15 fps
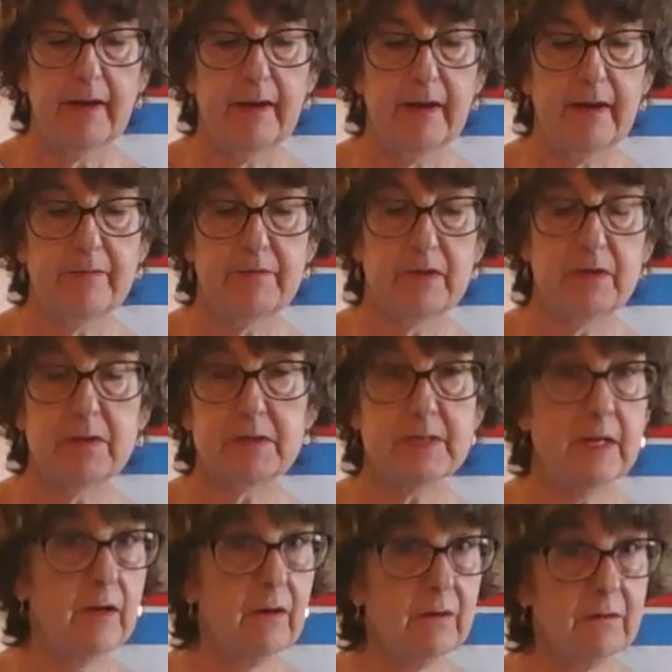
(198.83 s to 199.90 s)
And then you
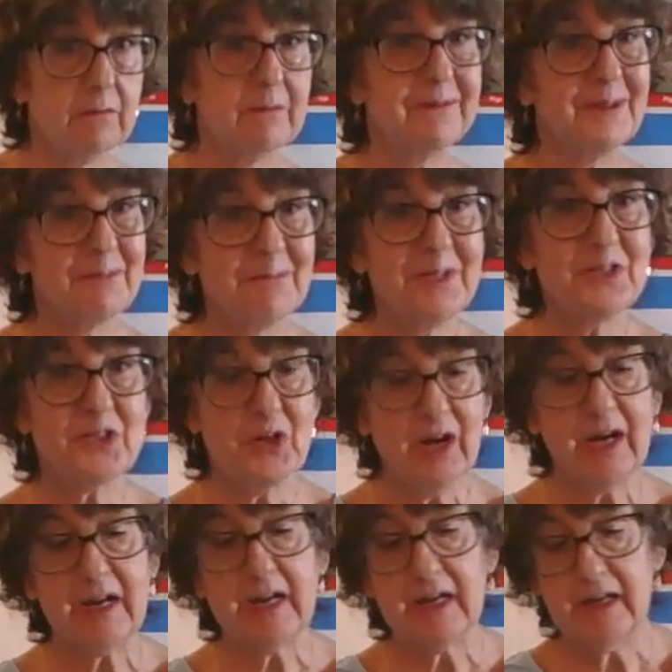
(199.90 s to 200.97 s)
say, oh, let me try.
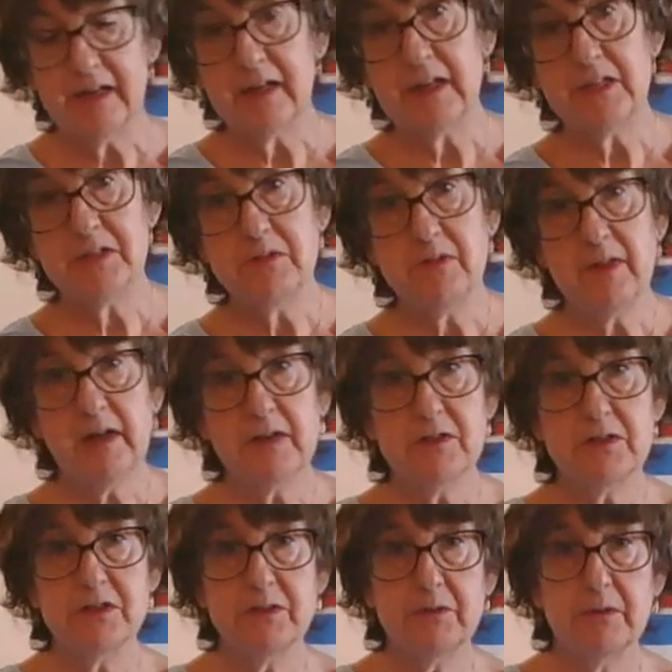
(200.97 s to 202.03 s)
Can I do that
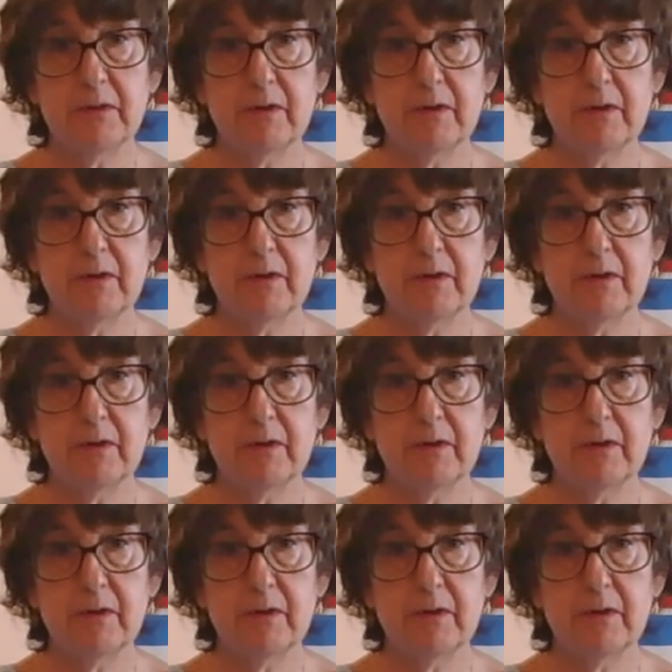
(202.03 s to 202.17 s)
too?